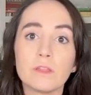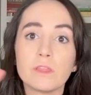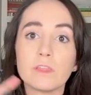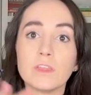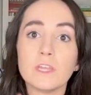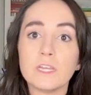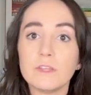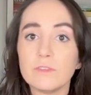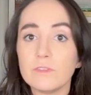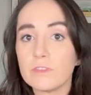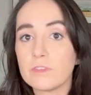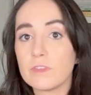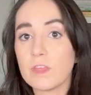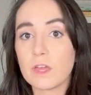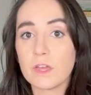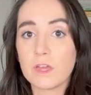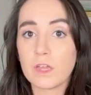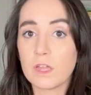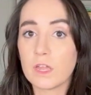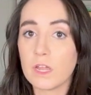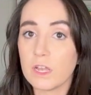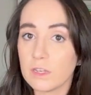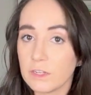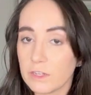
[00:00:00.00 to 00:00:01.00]
things
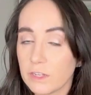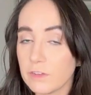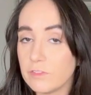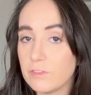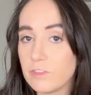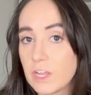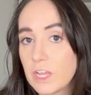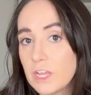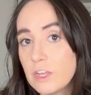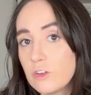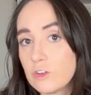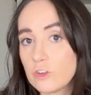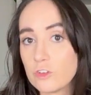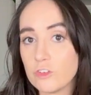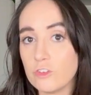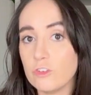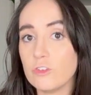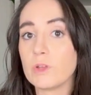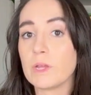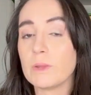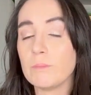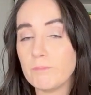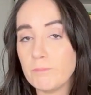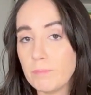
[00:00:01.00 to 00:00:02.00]
that in containers you
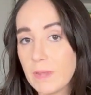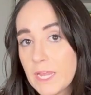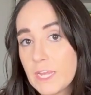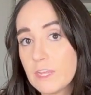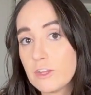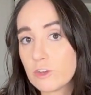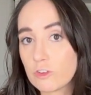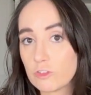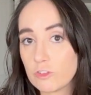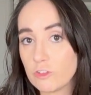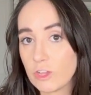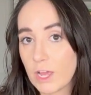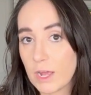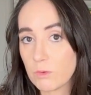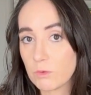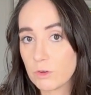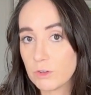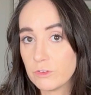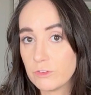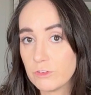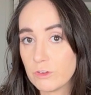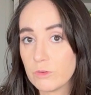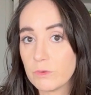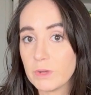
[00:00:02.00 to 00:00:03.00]
can bake your
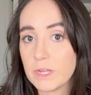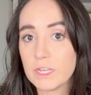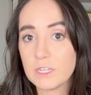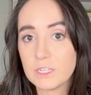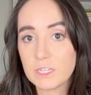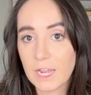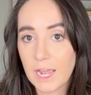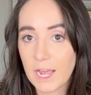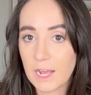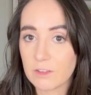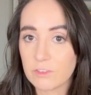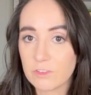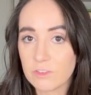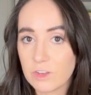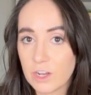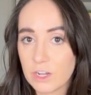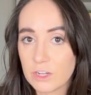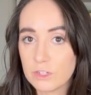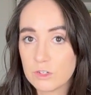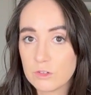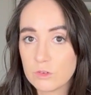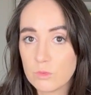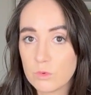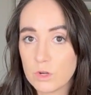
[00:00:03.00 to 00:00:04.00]
sourdough in, cast
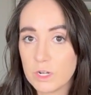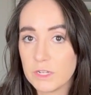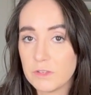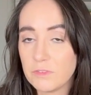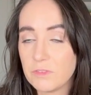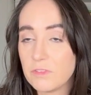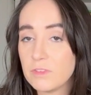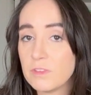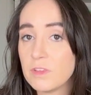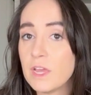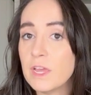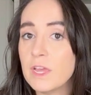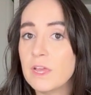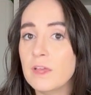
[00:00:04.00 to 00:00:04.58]
iron ones.